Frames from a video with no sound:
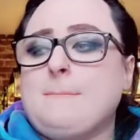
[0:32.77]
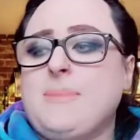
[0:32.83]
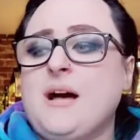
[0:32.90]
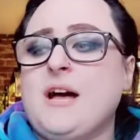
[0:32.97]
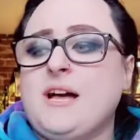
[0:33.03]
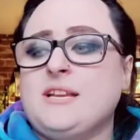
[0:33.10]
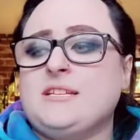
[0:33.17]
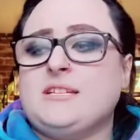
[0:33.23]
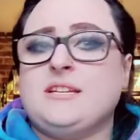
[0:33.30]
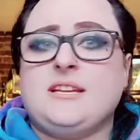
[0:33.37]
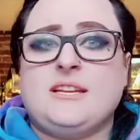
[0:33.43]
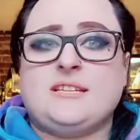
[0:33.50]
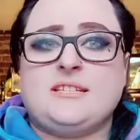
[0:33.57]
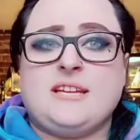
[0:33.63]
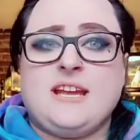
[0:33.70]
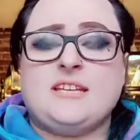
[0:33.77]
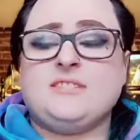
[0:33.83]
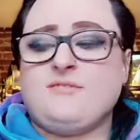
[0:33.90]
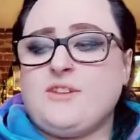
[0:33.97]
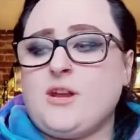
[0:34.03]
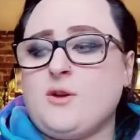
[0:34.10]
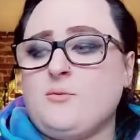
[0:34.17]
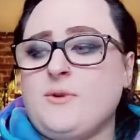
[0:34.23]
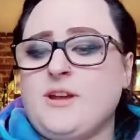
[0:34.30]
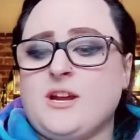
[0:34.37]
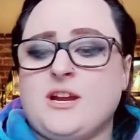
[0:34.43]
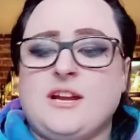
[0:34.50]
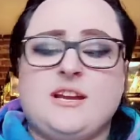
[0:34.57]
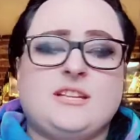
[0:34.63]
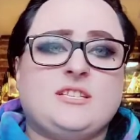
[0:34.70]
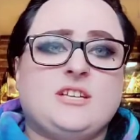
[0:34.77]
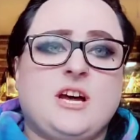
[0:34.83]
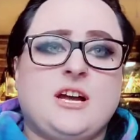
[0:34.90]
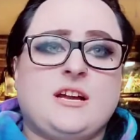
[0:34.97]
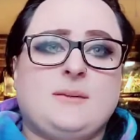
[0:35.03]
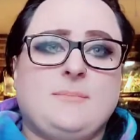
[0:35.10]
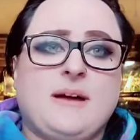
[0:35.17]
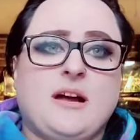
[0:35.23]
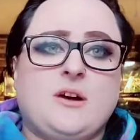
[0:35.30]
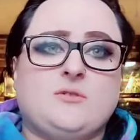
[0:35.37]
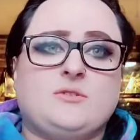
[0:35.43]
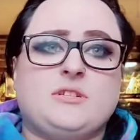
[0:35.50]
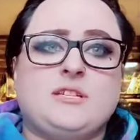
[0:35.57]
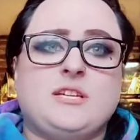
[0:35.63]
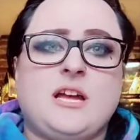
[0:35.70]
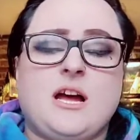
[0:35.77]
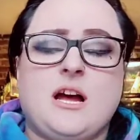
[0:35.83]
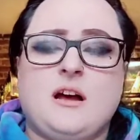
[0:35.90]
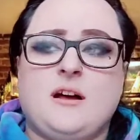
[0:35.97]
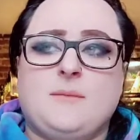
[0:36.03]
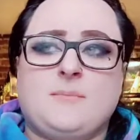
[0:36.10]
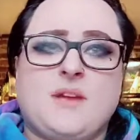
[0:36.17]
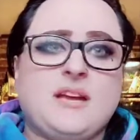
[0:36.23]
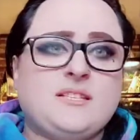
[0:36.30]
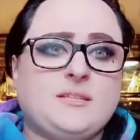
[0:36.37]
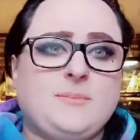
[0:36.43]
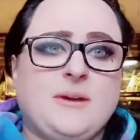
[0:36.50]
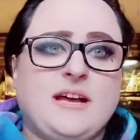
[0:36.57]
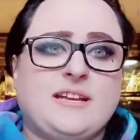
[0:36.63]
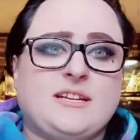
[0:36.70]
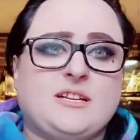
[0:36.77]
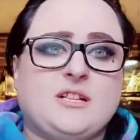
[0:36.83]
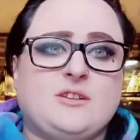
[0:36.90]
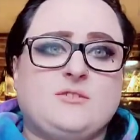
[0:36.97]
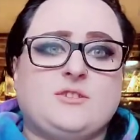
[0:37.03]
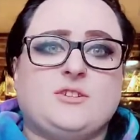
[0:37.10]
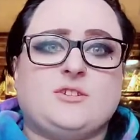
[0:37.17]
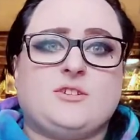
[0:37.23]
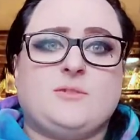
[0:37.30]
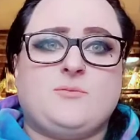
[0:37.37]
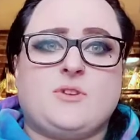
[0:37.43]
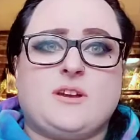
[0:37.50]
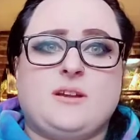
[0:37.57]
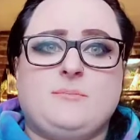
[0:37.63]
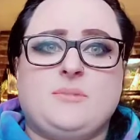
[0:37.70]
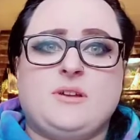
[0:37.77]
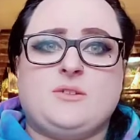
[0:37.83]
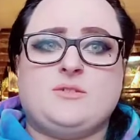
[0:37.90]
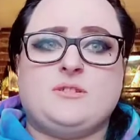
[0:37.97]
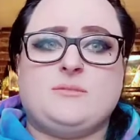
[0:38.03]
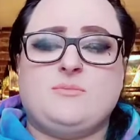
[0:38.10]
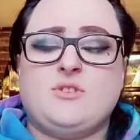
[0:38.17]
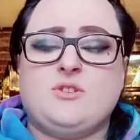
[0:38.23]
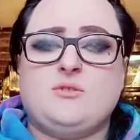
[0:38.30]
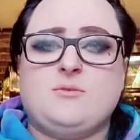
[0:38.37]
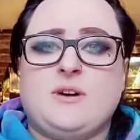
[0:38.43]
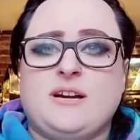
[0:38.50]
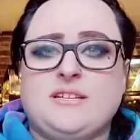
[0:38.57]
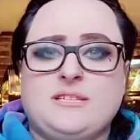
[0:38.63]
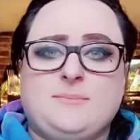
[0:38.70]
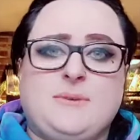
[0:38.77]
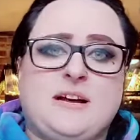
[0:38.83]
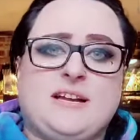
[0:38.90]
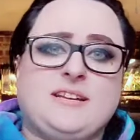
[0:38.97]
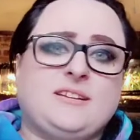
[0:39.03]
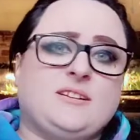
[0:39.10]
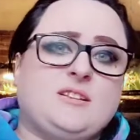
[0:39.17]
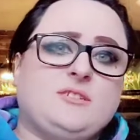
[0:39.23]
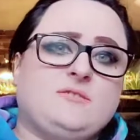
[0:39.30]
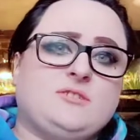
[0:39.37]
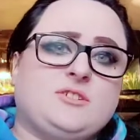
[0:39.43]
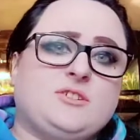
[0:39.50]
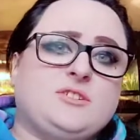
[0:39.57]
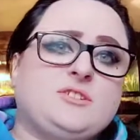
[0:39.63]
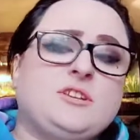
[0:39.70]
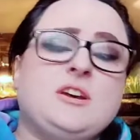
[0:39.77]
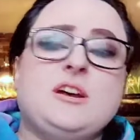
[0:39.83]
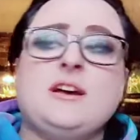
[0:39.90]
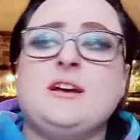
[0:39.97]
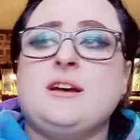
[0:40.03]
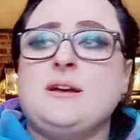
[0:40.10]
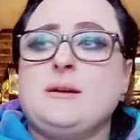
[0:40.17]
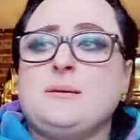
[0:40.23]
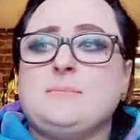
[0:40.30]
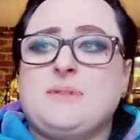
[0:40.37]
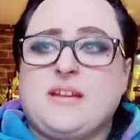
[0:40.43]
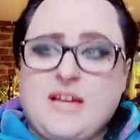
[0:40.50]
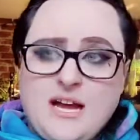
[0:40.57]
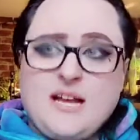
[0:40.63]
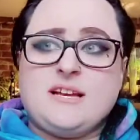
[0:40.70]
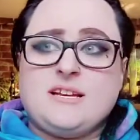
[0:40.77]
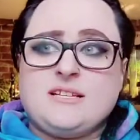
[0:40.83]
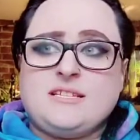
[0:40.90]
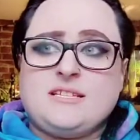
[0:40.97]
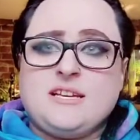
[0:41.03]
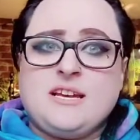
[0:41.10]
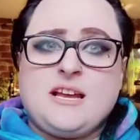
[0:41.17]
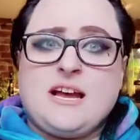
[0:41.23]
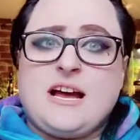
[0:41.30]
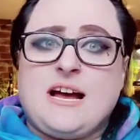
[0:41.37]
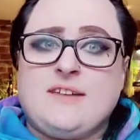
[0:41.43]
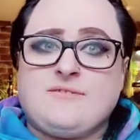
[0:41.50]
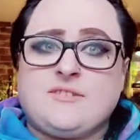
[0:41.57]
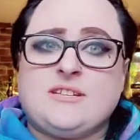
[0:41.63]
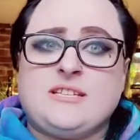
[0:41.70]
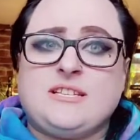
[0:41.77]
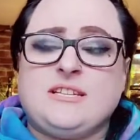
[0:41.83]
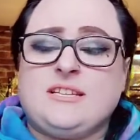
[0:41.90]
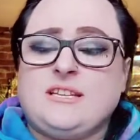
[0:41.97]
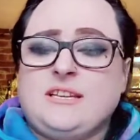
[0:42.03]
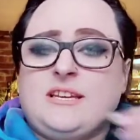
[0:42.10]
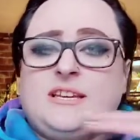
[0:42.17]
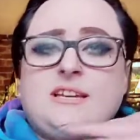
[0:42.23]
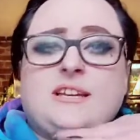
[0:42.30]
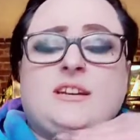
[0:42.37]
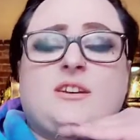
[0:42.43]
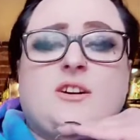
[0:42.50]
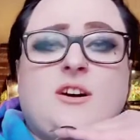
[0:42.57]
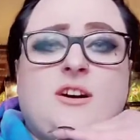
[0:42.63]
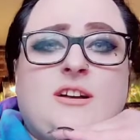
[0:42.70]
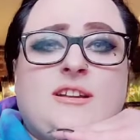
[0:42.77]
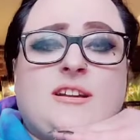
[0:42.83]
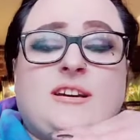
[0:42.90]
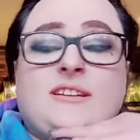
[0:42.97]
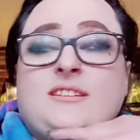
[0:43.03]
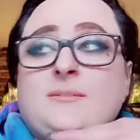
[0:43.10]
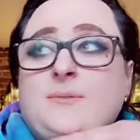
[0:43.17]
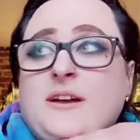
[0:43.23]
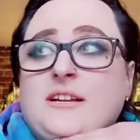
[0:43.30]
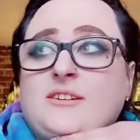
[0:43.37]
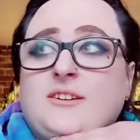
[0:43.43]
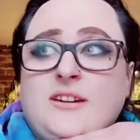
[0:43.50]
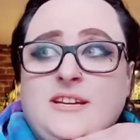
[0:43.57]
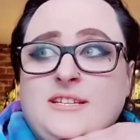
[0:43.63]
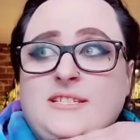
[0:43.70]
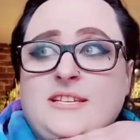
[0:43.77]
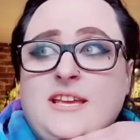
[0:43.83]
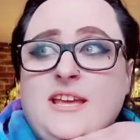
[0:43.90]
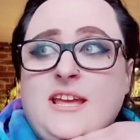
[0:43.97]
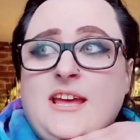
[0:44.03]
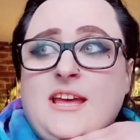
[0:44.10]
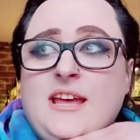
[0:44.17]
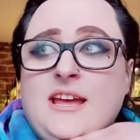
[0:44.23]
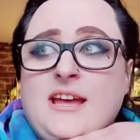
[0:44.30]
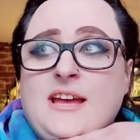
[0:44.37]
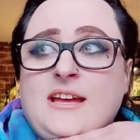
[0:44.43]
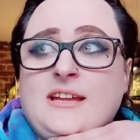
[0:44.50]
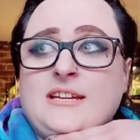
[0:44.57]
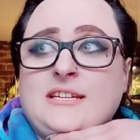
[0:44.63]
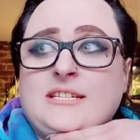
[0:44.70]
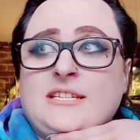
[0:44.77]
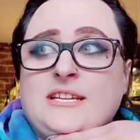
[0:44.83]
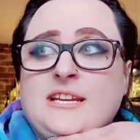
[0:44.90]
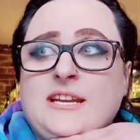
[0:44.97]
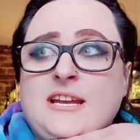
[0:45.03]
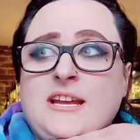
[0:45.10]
But in today's video, we are going to talk about isopod enclosures, and we're going to build some new isopod enclosures because I've recently gone isopod crazy, and